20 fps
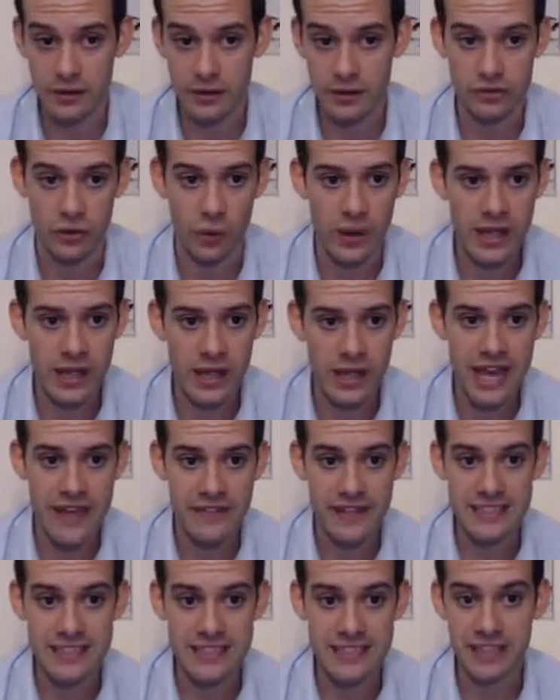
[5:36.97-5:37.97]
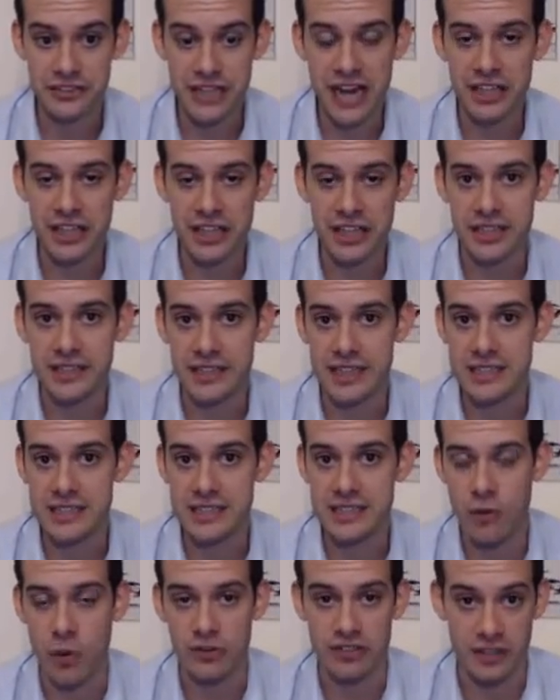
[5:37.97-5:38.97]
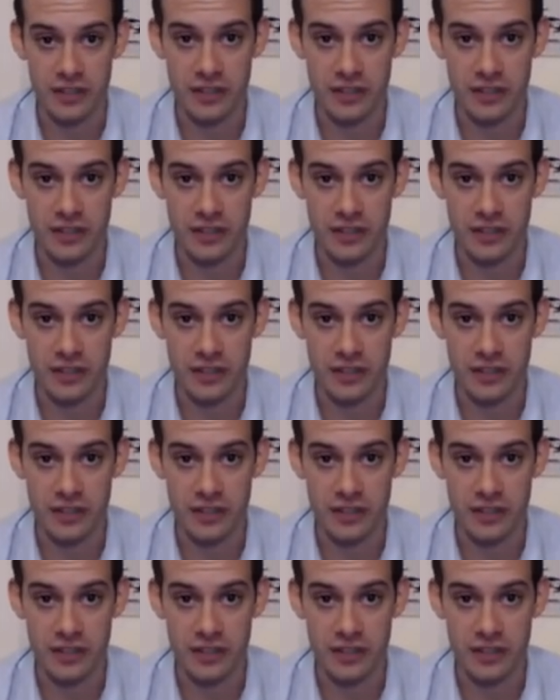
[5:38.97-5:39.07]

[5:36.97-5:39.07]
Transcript: So this injection is, of course,